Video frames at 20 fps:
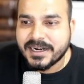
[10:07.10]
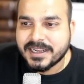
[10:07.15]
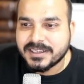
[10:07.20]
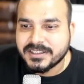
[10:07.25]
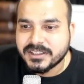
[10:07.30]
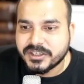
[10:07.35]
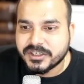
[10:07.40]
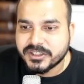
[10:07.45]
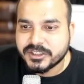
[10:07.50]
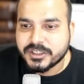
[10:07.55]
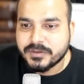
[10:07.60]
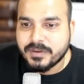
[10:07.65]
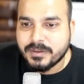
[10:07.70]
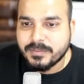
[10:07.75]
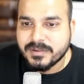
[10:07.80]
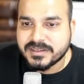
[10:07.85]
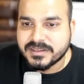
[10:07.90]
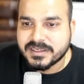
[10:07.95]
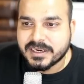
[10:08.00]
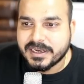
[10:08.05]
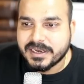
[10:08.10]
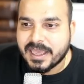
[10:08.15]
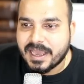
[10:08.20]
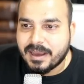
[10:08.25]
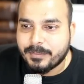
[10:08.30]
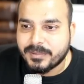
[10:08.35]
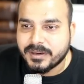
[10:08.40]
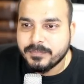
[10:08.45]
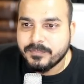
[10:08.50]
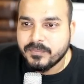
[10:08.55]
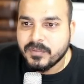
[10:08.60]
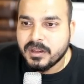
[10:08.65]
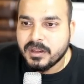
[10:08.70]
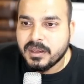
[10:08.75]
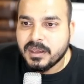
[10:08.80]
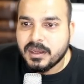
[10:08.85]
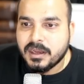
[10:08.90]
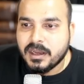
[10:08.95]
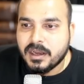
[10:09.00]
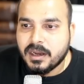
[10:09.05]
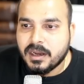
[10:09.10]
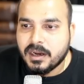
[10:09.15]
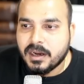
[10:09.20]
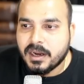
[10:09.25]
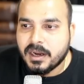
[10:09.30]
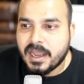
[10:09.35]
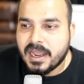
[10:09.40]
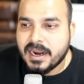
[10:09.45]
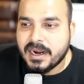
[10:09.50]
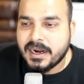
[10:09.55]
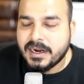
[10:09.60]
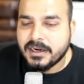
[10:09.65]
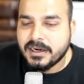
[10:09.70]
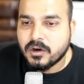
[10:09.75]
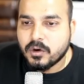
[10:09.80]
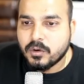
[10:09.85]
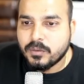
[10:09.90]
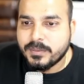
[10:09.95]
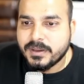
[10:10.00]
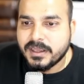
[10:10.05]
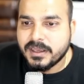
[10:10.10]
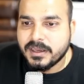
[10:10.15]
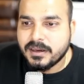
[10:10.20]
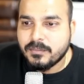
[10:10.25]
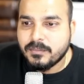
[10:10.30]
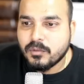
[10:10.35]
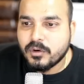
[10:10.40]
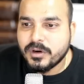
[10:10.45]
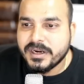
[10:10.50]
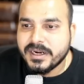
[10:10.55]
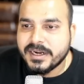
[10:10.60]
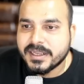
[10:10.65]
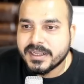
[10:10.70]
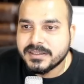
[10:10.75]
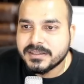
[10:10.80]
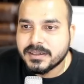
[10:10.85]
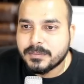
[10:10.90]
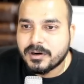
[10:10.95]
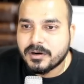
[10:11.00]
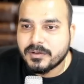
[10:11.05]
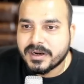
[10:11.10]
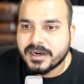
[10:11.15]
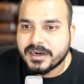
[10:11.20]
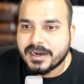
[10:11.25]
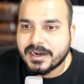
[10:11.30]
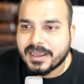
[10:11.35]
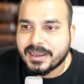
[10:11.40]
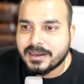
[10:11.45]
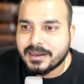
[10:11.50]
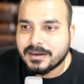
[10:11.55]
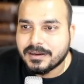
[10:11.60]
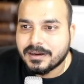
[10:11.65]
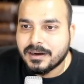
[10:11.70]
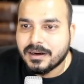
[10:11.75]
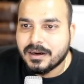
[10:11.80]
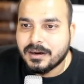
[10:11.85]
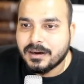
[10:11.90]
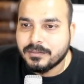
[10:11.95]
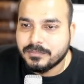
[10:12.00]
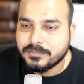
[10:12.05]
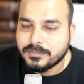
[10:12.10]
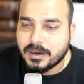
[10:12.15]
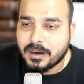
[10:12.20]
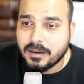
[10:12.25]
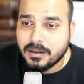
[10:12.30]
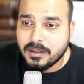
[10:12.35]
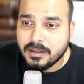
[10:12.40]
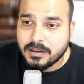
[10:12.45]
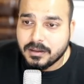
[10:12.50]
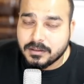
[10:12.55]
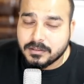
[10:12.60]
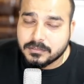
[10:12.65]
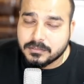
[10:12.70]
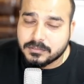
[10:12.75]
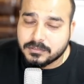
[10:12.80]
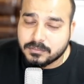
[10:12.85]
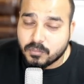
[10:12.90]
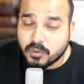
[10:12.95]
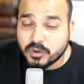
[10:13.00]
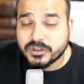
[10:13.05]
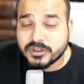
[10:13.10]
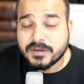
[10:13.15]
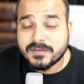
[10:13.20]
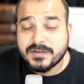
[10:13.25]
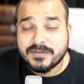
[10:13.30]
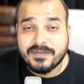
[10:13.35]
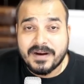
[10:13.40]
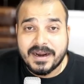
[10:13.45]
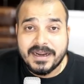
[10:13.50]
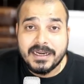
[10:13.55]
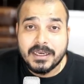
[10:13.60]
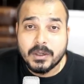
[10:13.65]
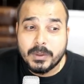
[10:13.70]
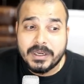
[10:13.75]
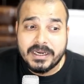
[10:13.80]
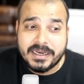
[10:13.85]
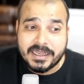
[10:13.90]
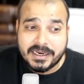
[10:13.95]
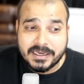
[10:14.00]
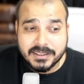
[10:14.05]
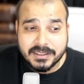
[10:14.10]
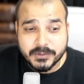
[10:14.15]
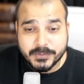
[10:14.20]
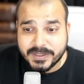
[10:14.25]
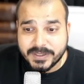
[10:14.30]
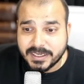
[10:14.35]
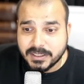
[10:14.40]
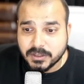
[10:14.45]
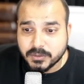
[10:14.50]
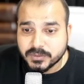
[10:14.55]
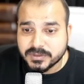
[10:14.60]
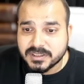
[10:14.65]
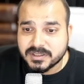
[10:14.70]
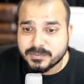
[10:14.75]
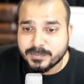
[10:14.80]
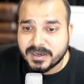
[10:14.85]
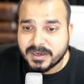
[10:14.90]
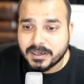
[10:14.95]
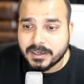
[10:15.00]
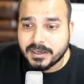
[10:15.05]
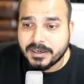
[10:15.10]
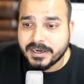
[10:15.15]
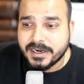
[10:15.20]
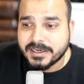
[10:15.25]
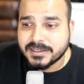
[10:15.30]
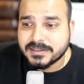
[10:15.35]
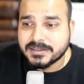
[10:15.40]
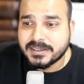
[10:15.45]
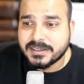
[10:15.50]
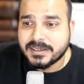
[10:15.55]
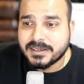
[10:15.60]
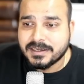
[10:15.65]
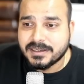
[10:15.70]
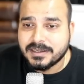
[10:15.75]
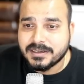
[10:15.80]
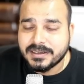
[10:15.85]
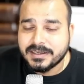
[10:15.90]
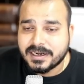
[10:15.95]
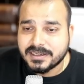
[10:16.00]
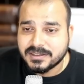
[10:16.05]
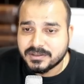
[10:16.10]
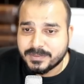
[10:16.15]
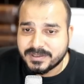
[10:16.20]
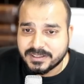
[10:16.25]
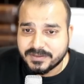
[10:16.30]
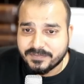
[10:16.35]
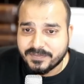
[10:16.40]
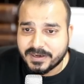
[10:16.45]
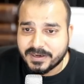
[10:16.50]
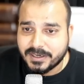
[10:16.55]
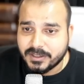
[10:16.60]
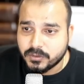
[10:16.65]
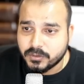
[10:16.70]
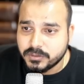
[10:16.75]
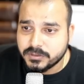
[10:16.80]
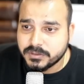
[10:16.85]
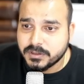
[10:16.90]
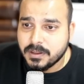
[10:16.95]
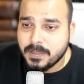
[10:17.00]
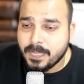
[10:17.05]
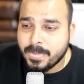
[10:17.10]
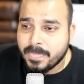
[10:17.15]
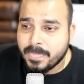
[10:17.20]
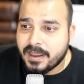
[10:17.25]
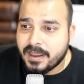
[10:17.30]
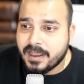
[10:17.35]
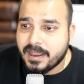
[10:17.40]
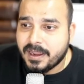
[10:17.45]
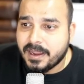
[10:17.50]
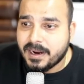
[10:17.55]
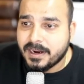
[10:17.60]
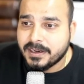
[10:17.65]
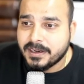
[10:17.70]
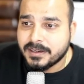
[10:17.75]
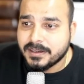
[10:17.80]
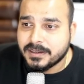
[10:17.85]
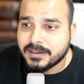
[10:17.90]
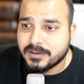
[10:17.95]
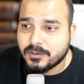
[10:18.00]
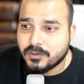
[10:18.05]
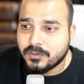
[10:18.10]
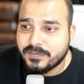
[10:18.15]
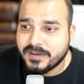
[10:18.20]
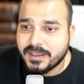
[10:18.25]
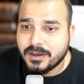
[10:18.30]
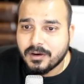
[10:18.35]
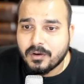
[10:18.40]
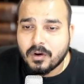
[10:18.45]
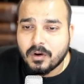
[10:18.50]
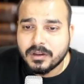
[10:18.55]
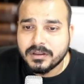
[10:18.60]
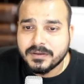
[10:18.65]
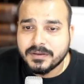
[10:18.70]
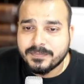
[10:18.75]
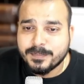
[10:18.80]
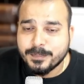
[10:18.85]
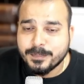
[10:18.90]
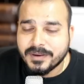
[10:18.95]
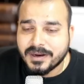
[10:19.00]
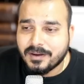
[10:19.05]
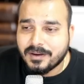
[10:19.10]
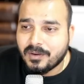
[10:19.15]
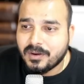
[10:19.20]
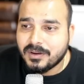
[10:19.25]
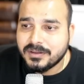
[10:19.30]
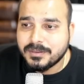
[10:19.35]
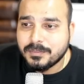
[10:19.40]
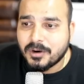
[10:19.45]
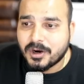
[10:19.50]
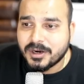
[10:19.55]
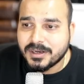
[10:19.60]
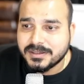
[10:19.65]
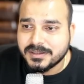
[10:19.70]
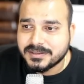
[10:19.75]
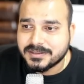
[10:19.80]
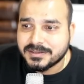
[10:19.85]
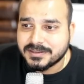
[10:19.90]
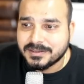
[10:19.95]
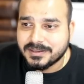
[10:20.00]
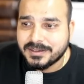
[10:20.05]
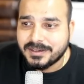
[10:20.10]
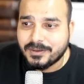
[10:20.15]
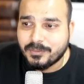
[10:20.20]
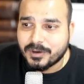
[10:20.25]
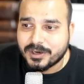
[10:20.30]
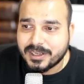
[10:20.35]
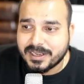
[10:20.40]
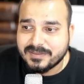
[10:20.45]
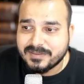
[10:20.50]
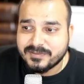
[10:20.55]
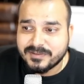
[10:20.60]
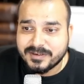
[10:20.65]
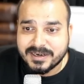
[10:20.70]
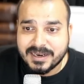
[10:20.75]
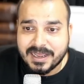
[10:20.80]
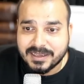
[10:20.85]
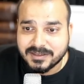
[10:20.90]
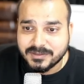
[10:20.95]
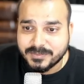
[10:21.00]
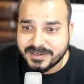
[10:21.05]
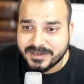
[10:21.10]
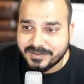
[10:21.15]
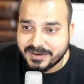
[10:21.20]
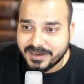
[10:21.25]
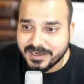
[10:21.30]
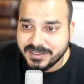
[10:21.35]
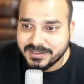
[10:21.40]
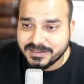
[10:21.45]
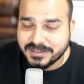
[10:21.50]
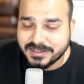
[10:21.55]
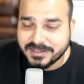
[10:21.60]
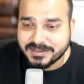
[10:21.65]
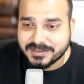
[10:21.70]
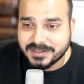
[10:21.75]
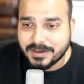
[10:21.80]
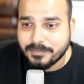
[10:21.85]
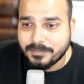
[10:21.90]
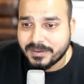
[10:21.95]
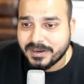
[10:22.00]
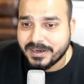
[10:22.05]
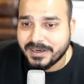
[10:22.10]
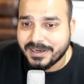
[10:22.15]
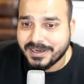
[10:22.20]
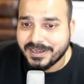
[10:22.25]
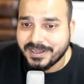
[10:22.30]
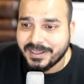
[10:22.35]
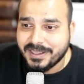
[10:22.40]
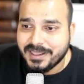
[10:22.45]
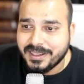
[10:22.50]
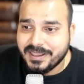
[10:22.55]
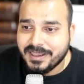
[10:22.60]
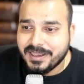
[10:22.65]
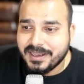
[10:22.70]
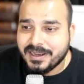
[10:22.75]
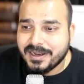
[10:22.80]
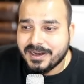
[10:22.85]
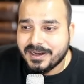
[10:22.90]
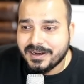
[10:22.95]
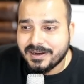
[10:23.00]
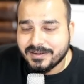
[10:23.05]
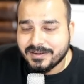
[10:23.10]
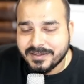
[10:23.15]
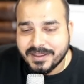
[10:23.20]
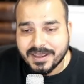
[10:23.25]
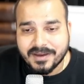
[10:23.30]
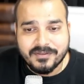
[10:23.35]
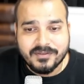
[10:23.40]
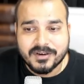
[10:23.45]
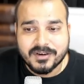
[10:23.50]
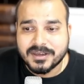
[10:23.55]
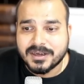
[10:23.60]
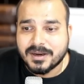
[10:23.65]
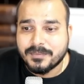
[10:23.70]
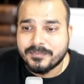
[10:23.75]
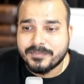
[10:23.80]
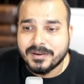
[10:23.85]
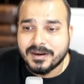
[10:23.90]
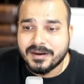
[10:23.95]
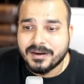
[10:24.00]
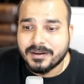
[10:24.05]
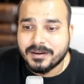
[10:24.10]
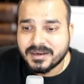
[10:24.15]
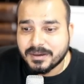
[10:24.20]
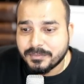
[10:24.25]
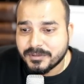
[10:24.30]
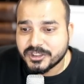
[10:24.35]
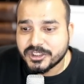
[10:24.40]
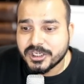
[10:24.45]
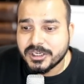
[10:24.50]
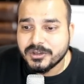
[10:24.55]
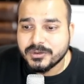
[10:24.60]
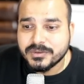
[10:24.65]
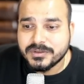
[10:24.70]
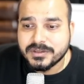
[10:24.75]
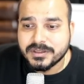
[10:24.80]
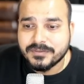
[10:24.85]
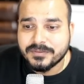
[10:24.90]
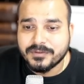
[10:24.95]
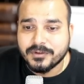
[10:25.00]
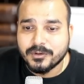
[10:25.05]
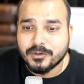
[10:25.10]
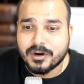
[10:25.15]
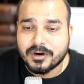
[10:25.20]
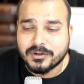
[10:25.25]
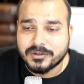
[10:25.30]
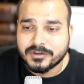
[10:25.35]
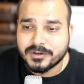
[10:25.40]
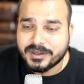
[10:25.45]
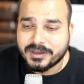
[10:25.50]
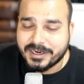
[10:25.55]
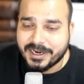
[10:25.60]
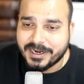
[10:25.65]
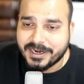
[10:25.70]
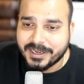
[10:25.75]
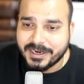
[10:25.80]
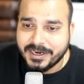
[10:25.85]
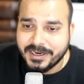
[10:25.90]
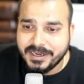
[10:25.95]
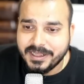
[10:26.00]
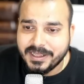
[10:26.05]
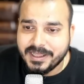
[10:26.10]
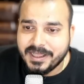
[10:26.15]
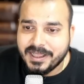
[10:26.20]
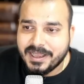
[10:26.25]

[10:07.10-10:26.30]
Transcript: data generation will basically happen uh, and over here more details about it like uh, most of the fine tuning techniques we can use this particular data set that is specifically used and uh, over here all the uh, all the models uh, whatever has been released it is completely uh, there for the com uh, commercial use if you are also creating it